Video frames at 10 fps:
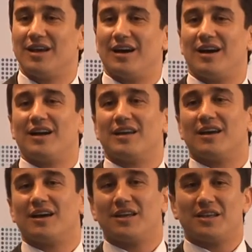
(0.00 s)
uh,
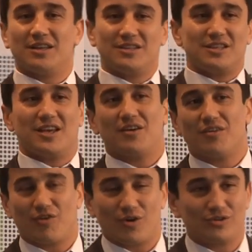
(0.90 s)
uh, in the
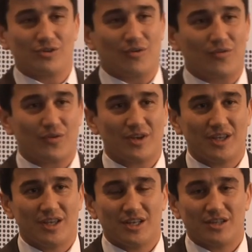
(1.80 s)
front of
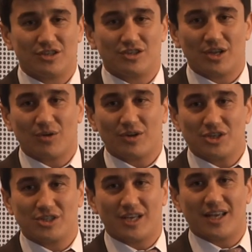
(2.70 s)

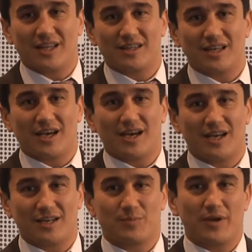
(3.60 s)
distinguished and uh,
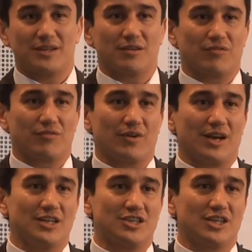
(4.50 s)
respective
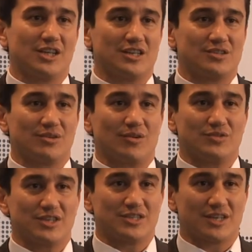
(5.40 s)
listeners of
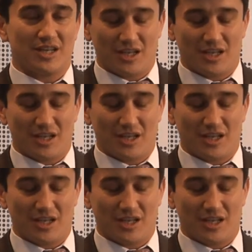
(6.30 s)
this